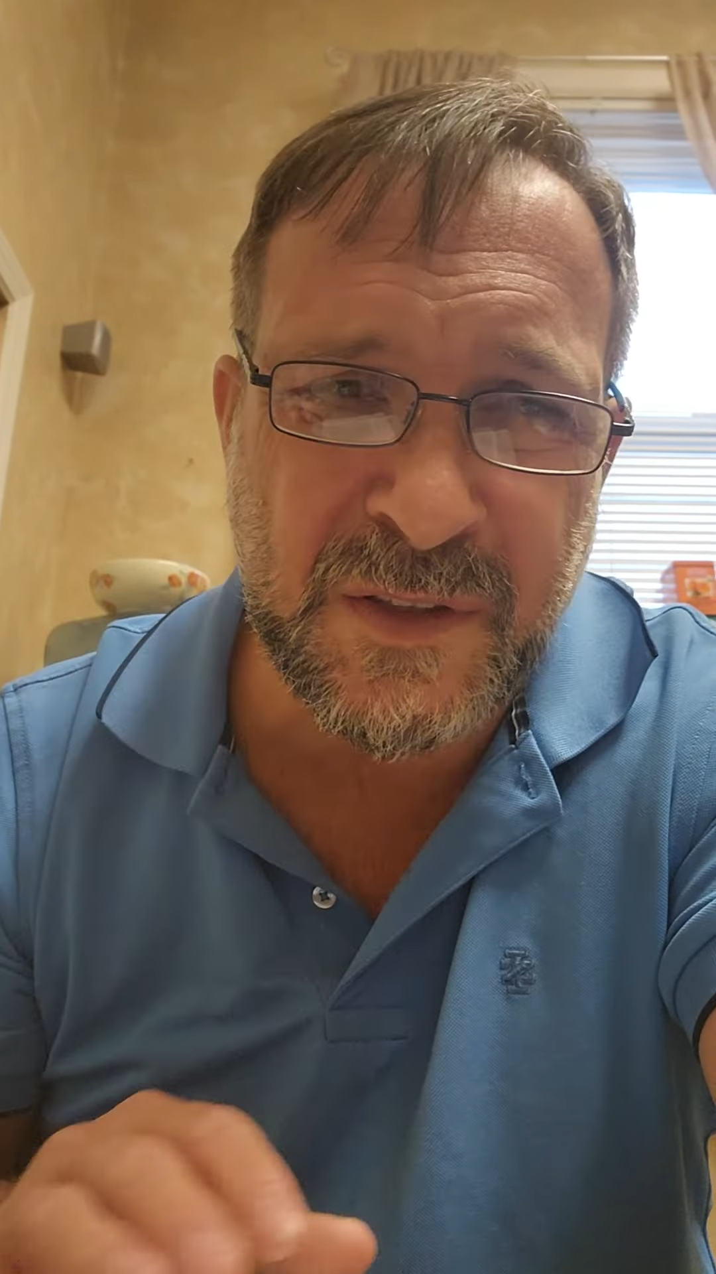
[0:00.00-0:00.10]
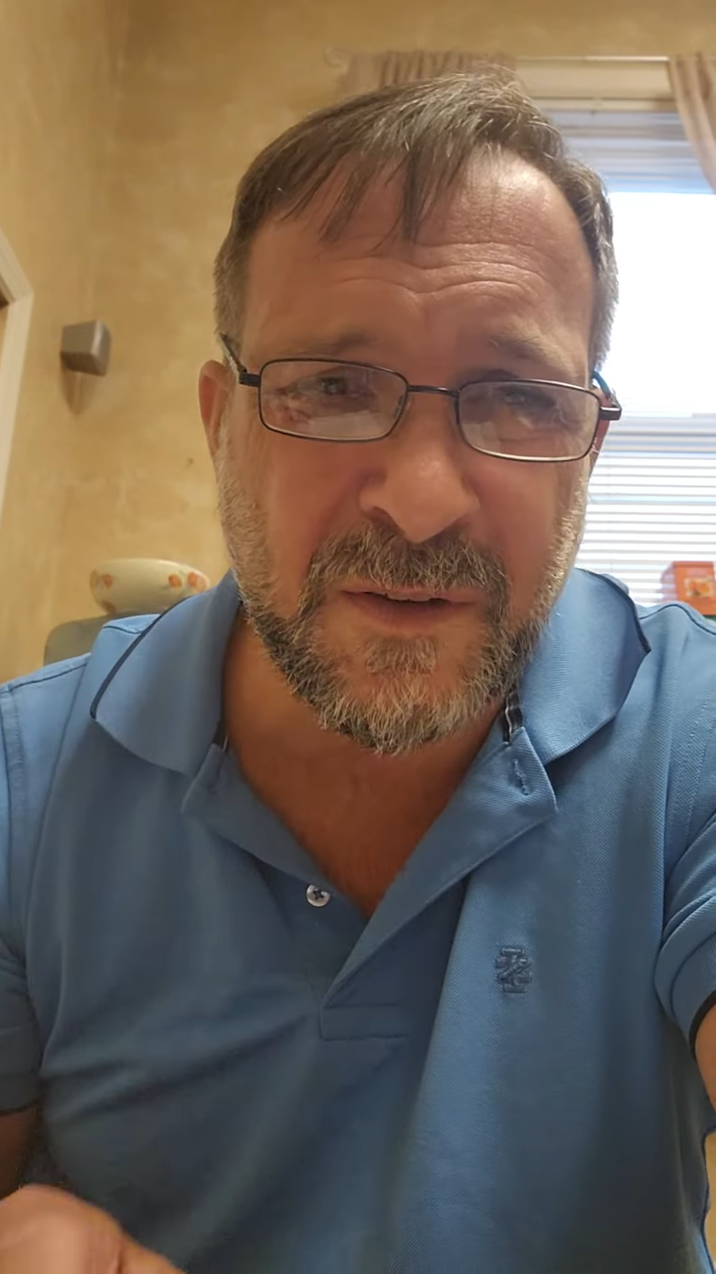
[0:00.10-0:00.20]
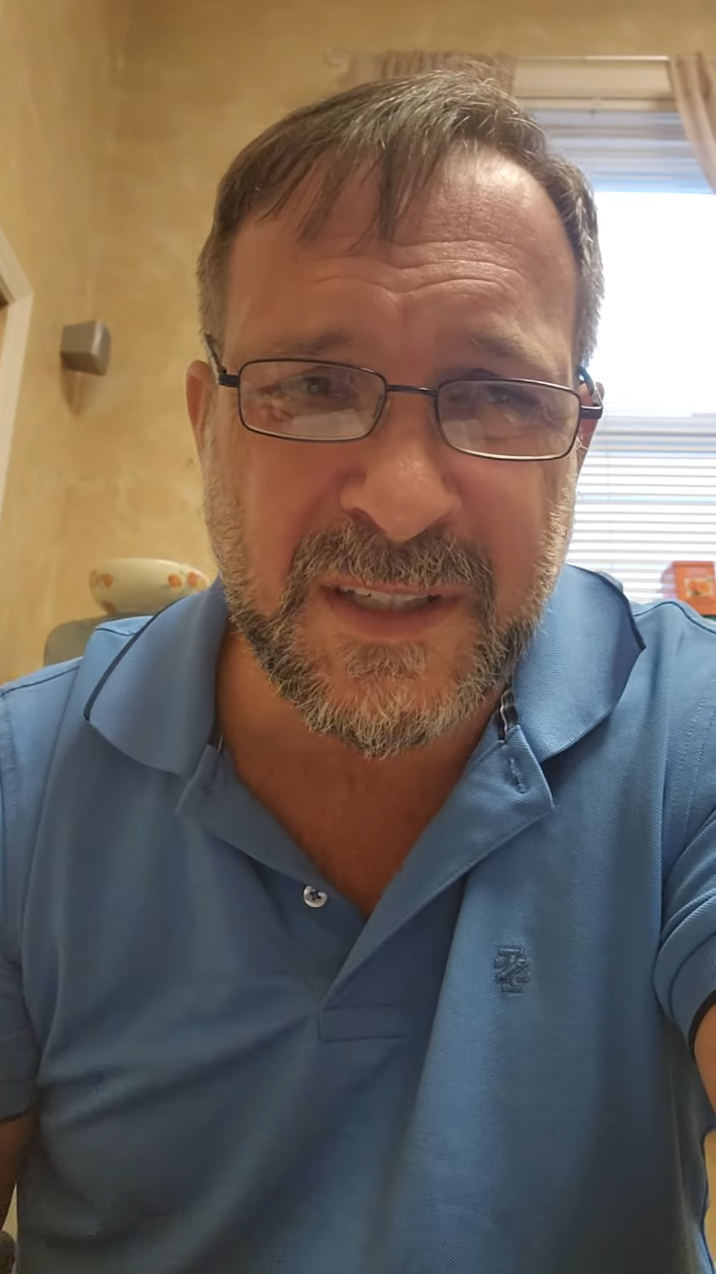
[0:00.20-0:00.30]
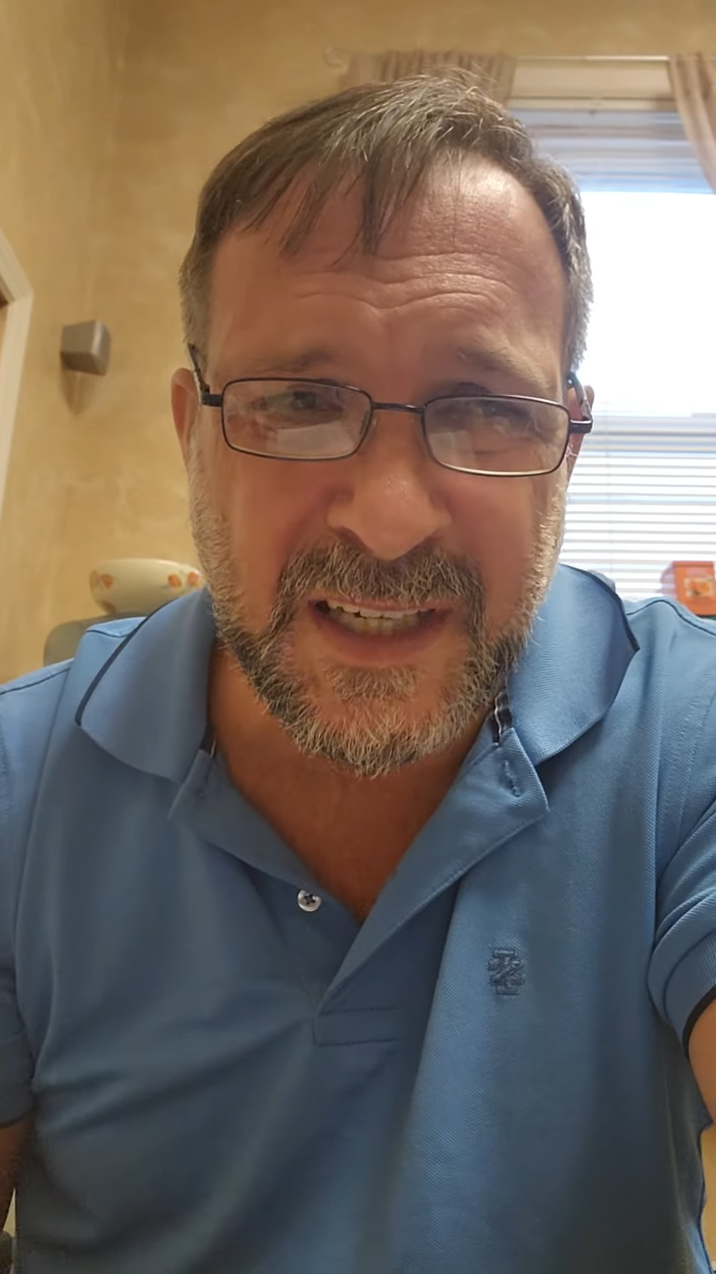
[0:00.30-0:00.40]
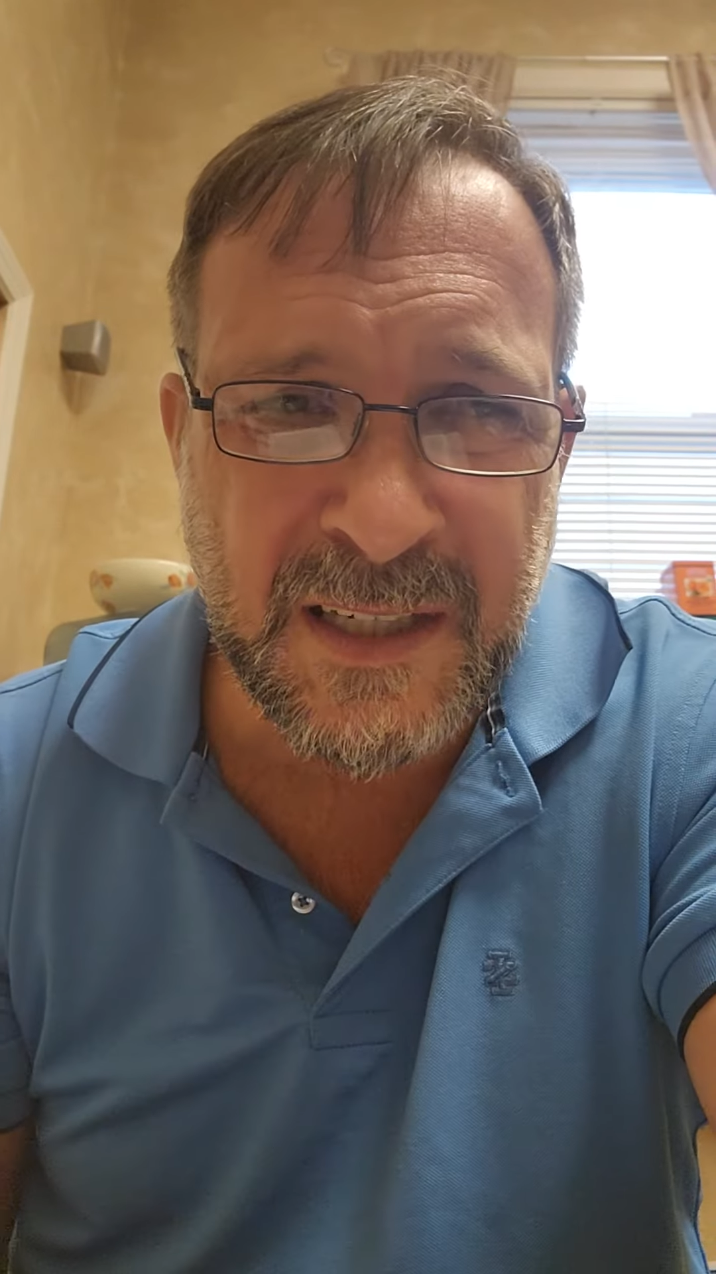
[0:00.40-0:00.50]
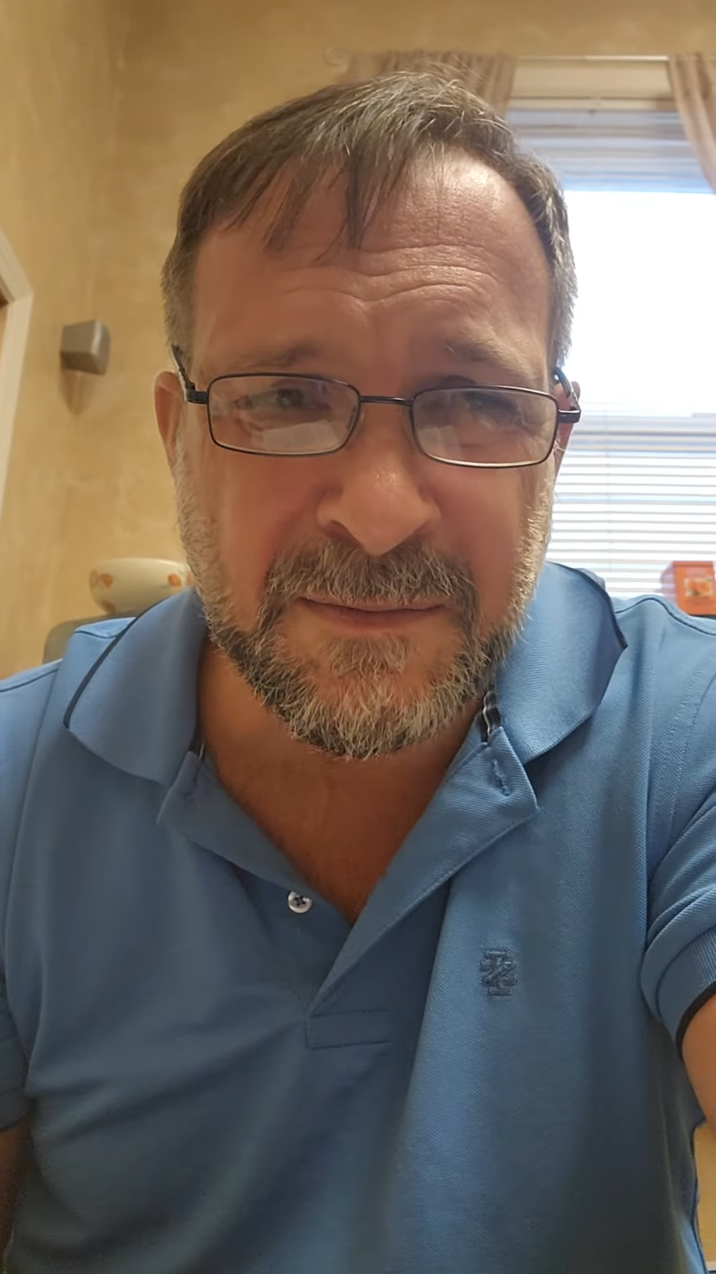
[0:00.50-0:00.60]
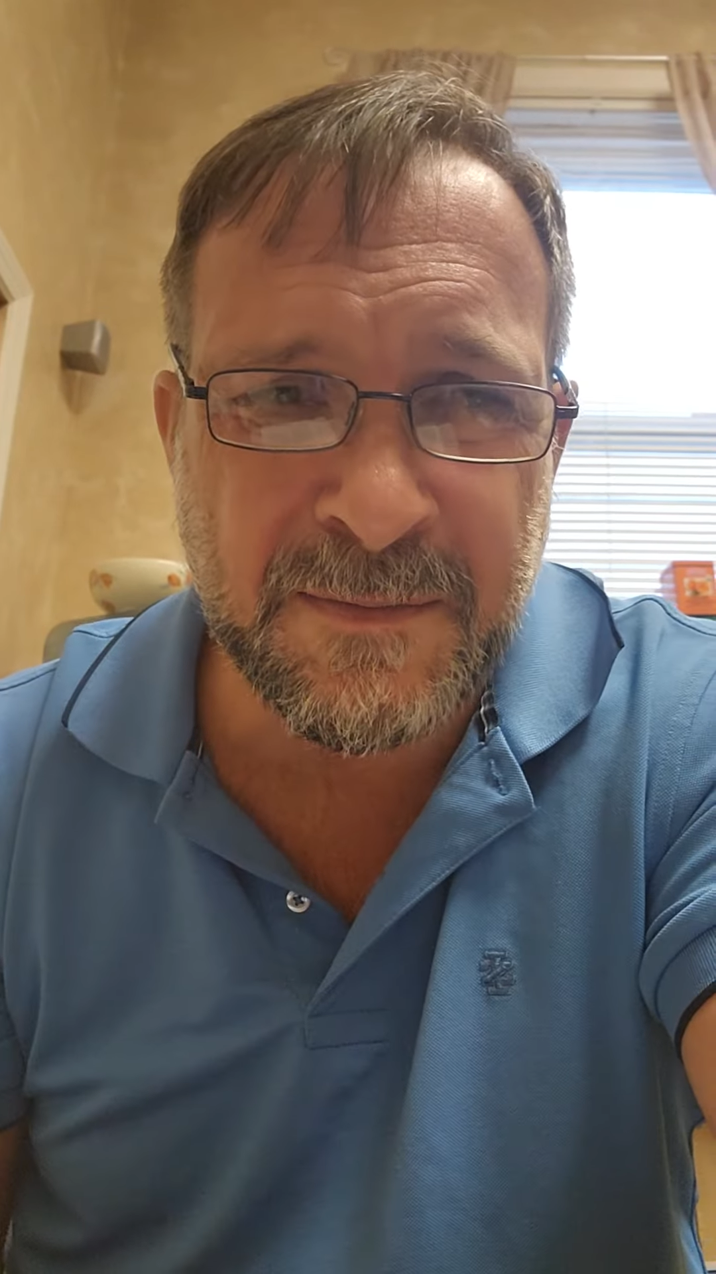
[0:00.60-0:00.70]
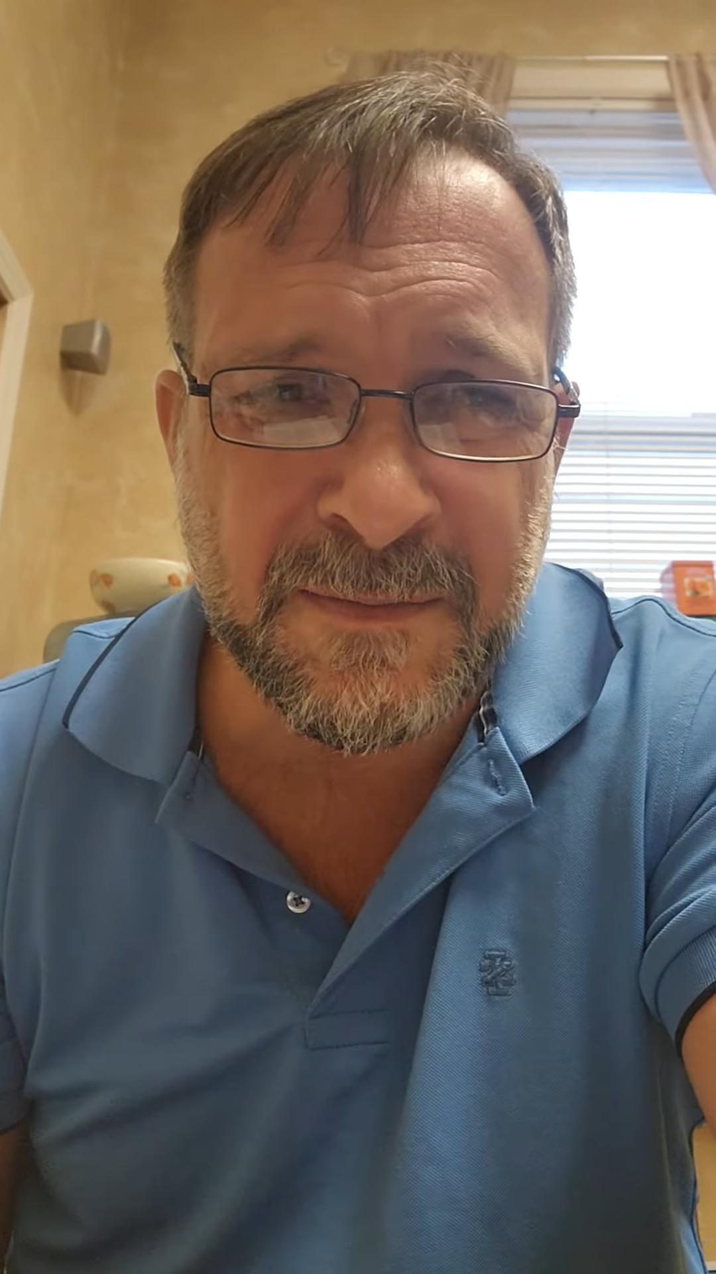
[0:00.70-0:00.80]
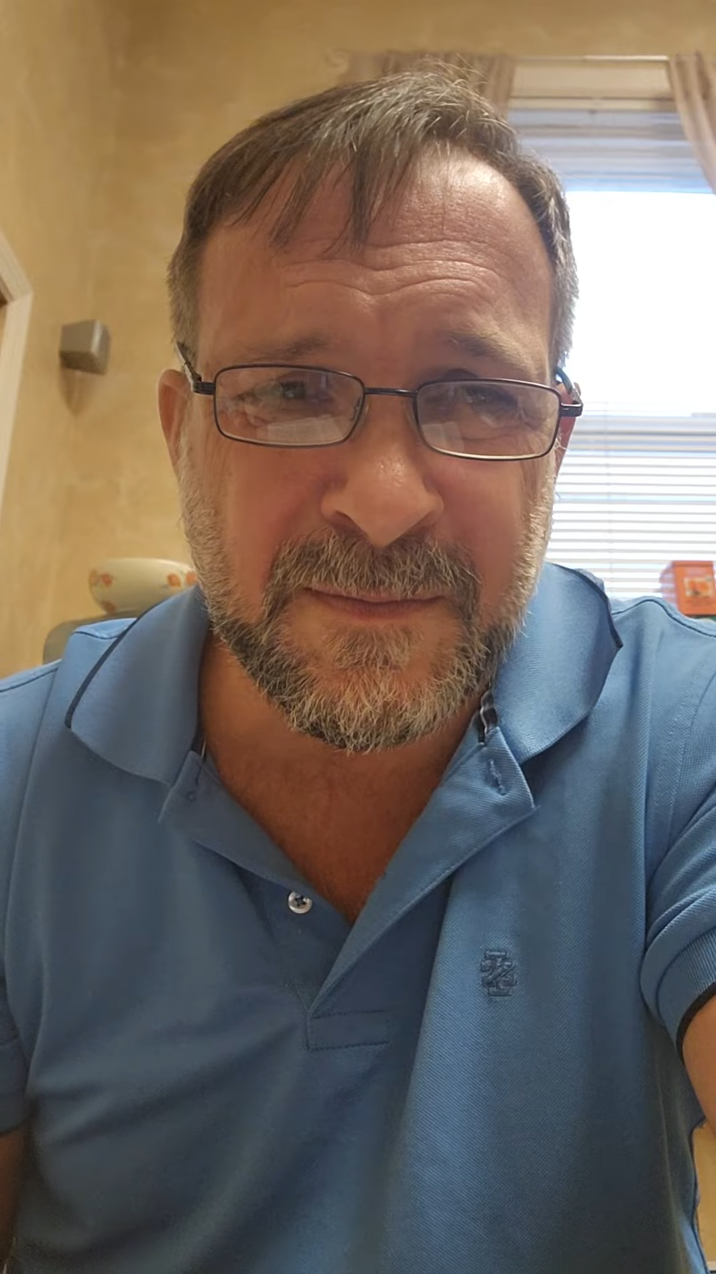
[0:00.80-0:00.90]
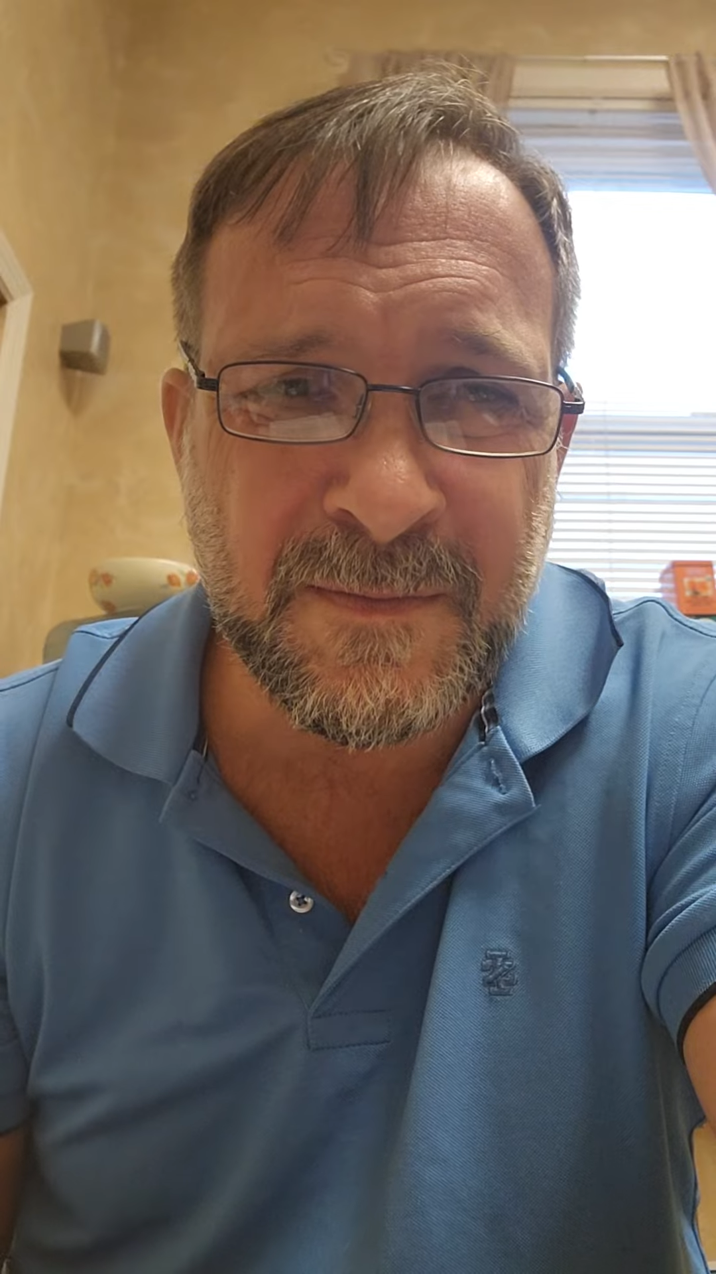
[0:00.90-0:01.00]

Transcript: all the time.